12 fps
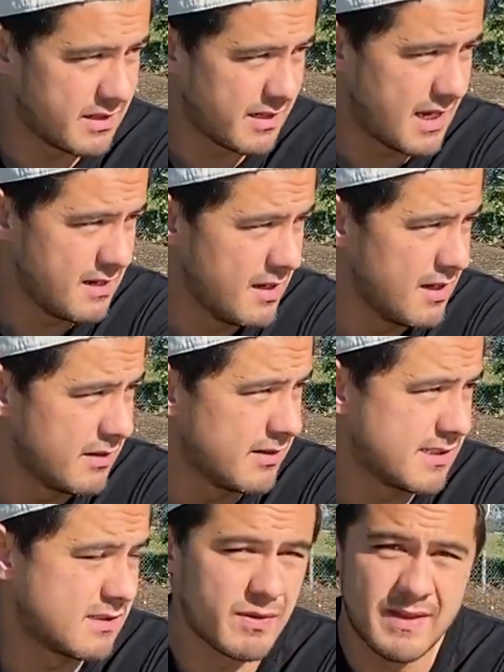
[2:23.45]
today
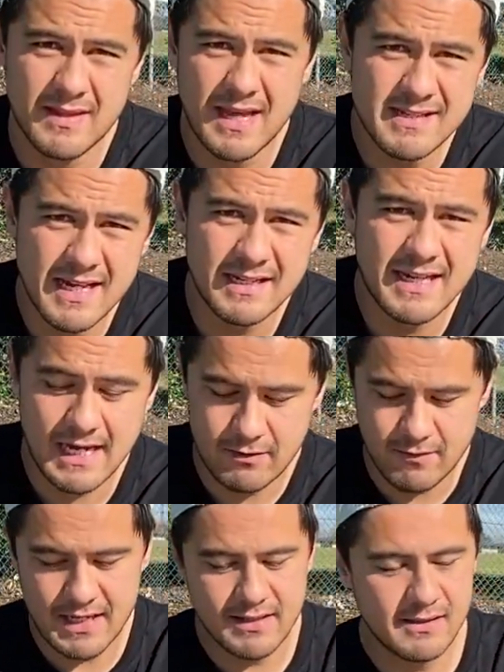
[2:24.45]
because it's within that
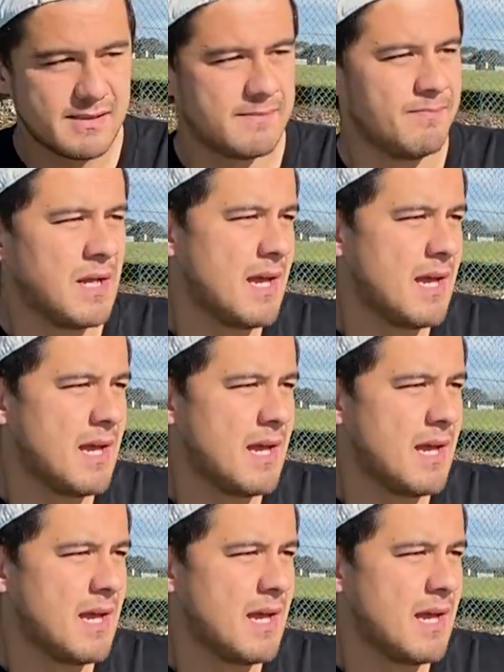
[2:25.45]
10K radius.